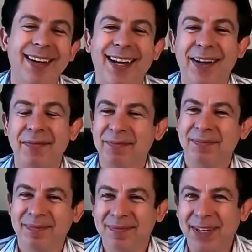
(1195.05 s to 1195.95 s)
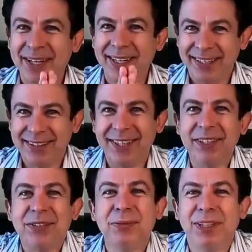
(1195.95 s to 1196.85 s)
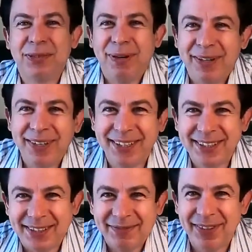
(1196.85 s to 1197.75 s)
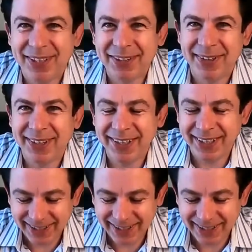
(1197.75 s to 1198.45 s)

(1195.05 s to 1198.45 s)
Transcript: I'm not going to tell you too much about it because I'm very, very